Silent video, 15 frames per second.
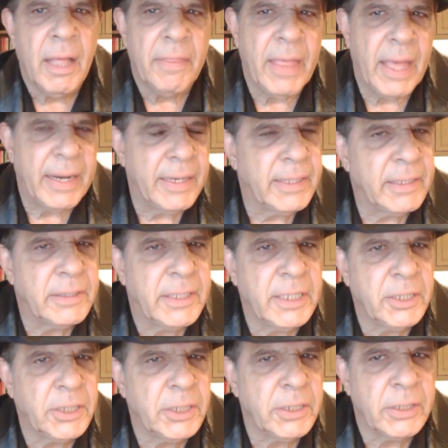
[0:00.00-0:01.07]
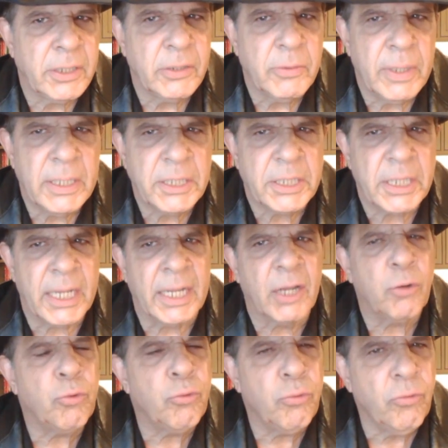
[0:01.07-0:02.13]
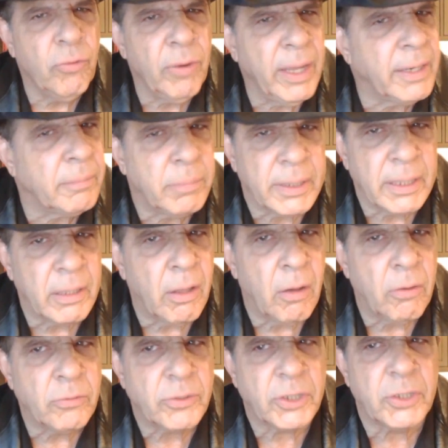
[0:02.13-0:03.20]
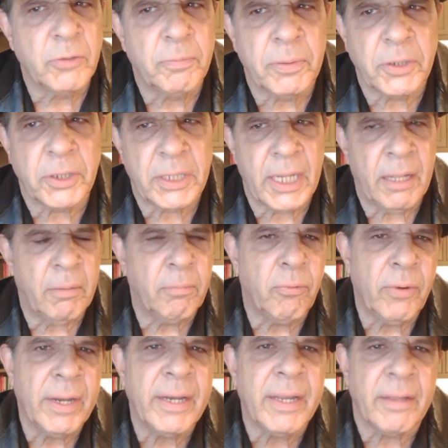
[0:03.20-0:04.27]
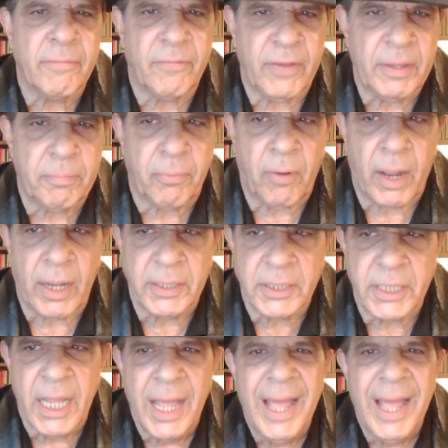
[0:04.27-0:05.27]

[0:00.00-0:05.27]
that, in addition to his incredibly low super sale breeding fee price,